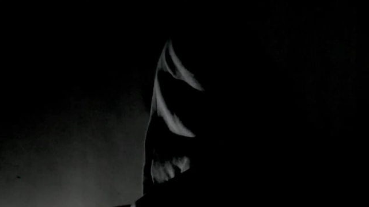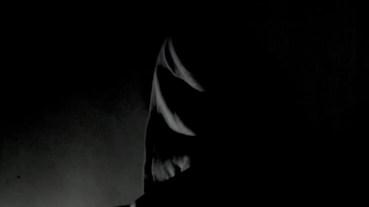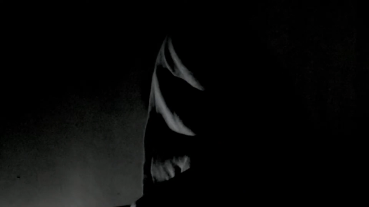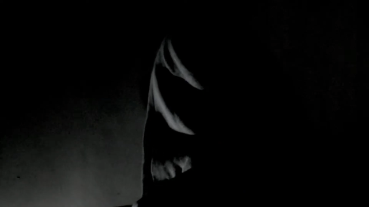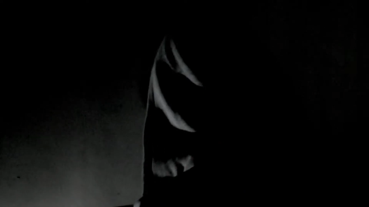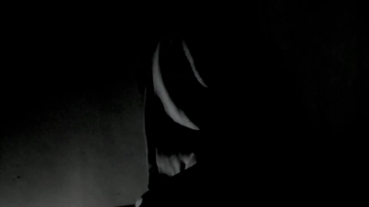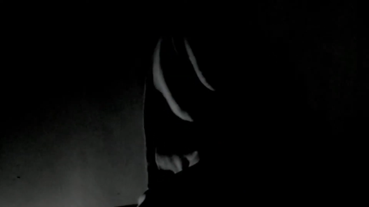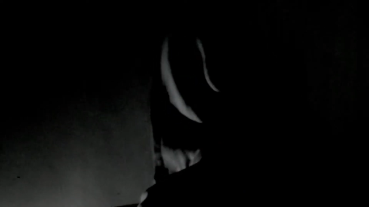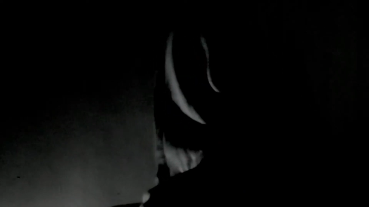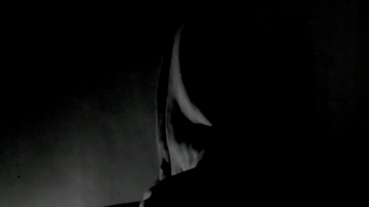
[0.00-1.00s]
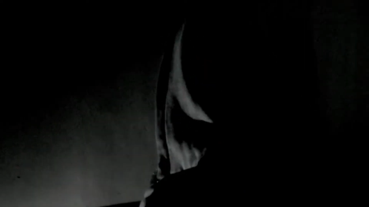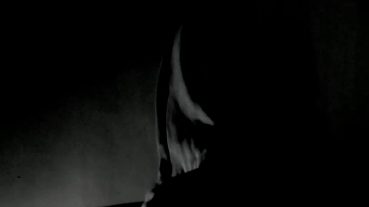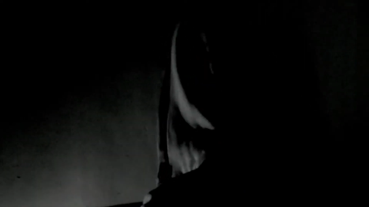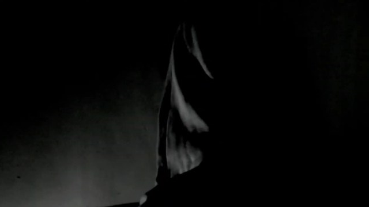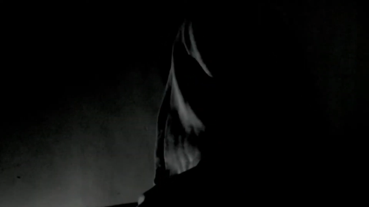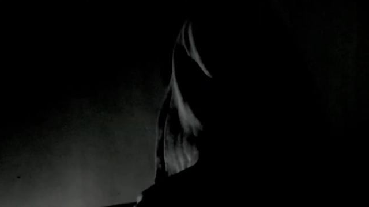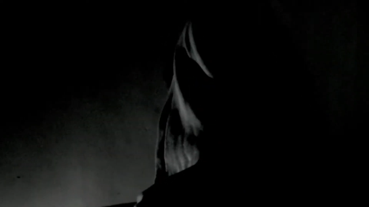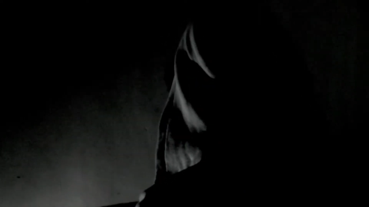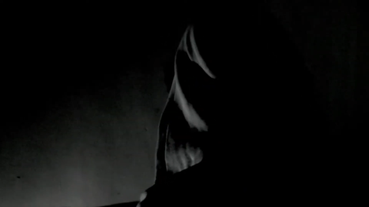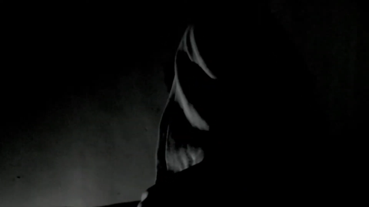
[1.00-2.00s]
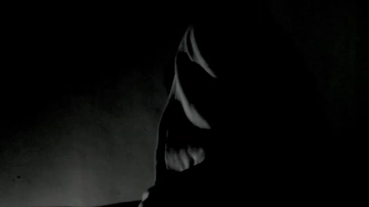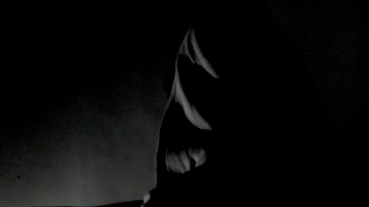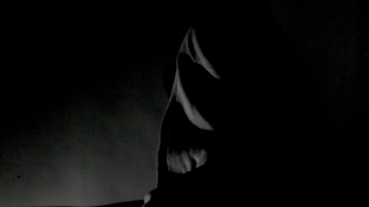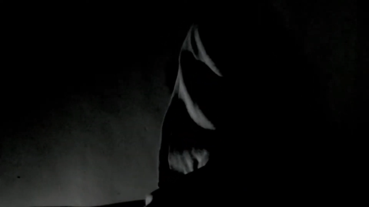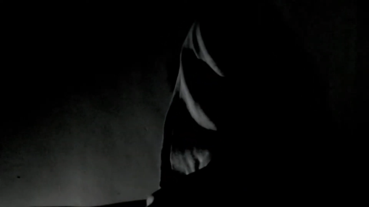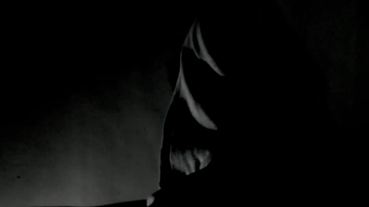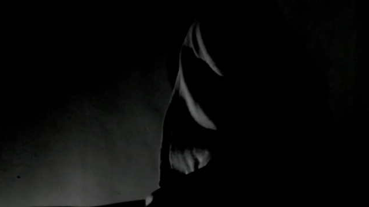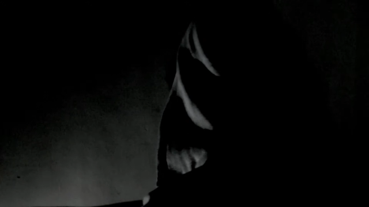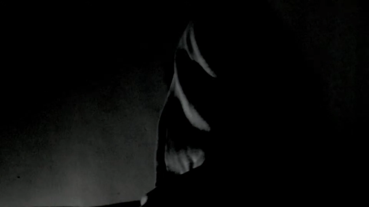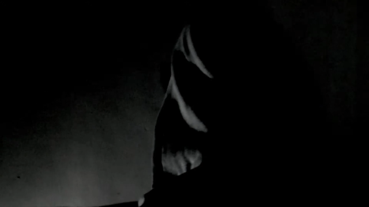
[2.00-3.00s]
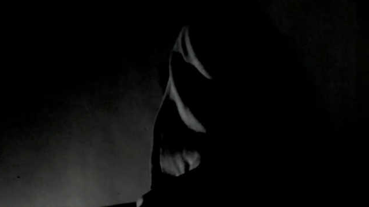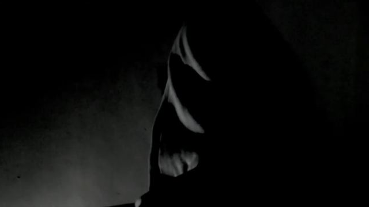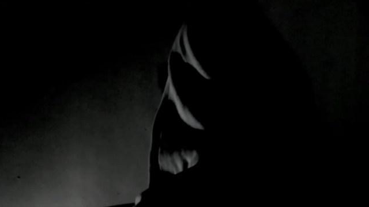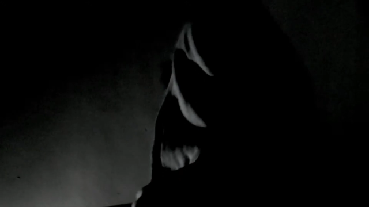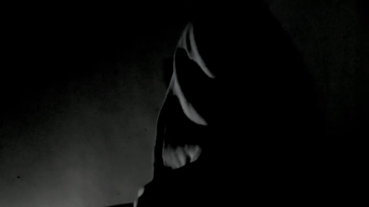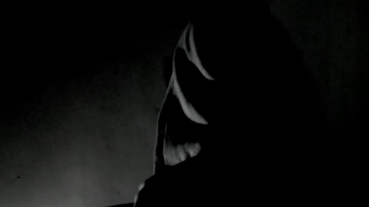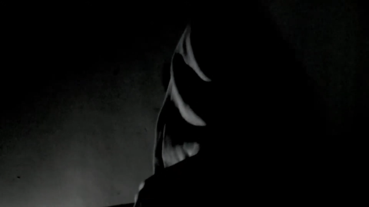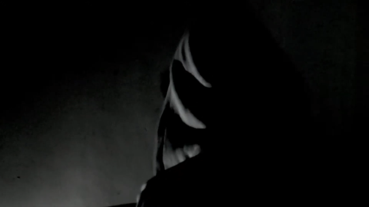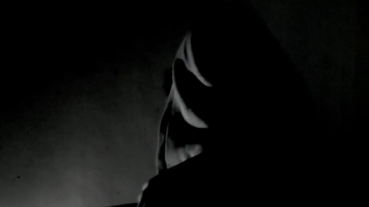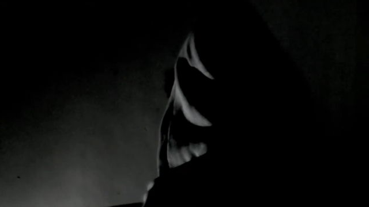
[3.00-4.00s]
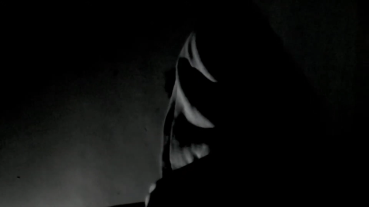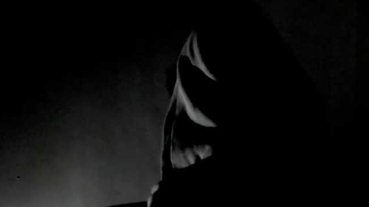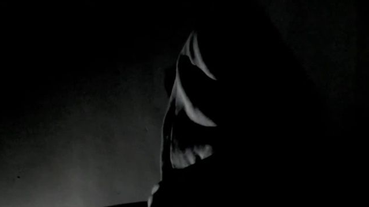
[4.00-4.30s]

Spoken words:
(no speaker visible)